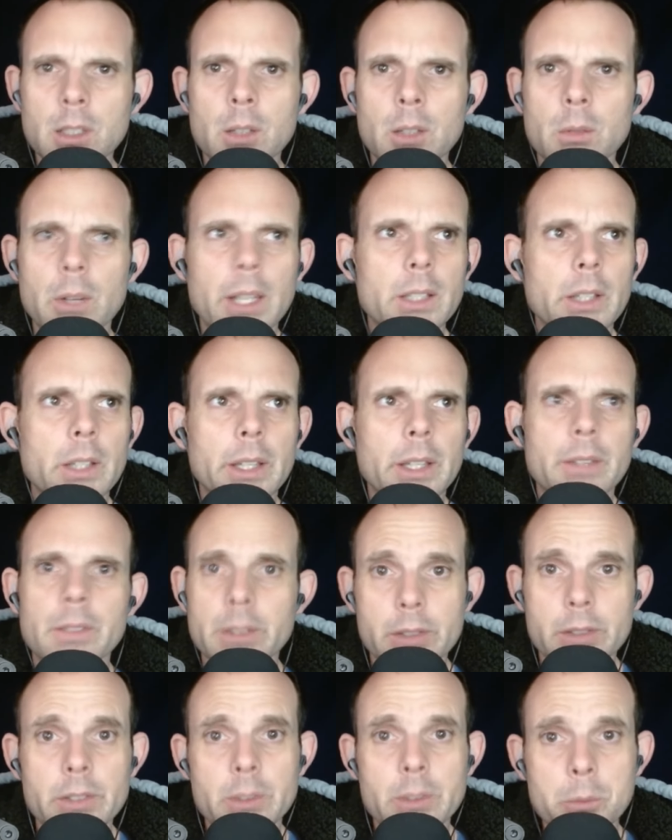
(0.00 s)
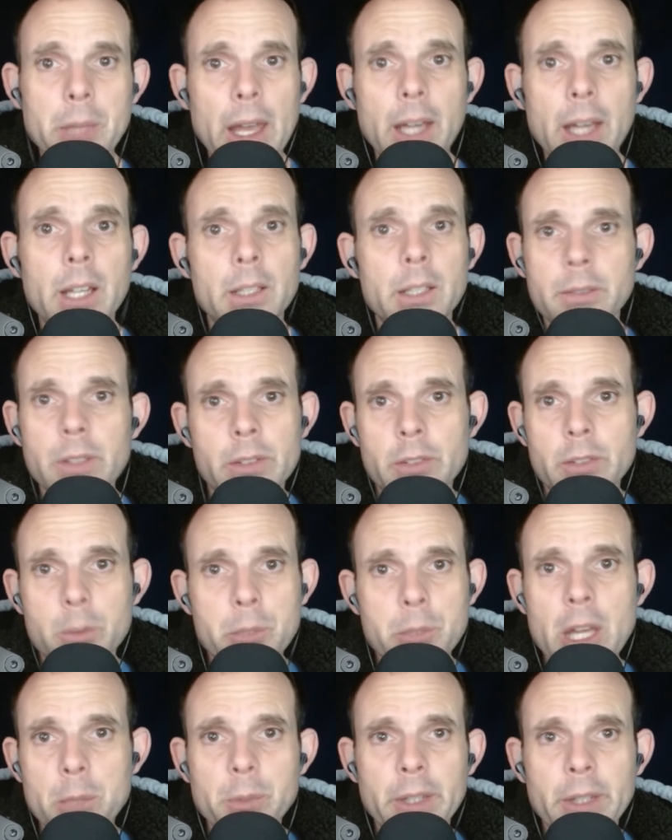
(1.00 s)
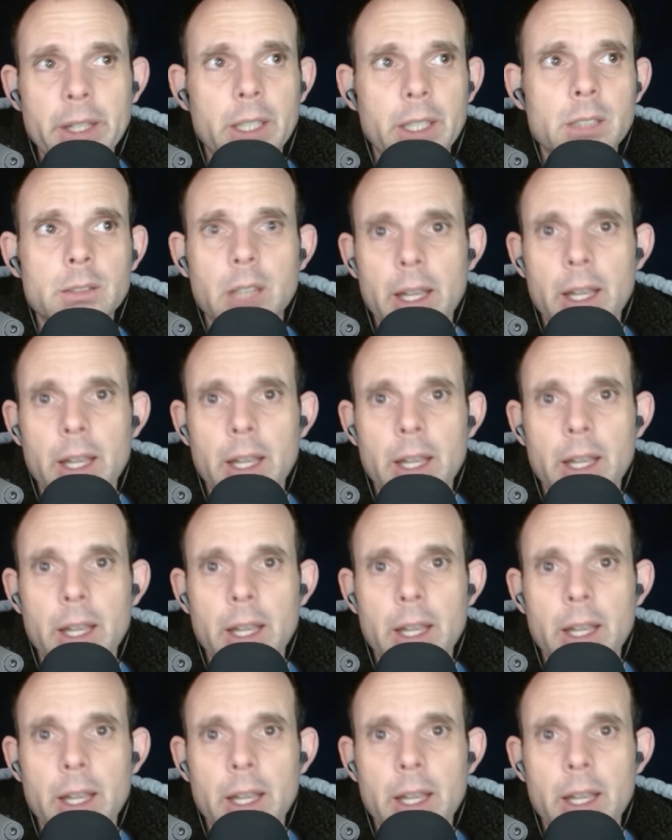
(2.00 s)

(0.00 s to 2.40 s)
Right? Like, this is a bad plan.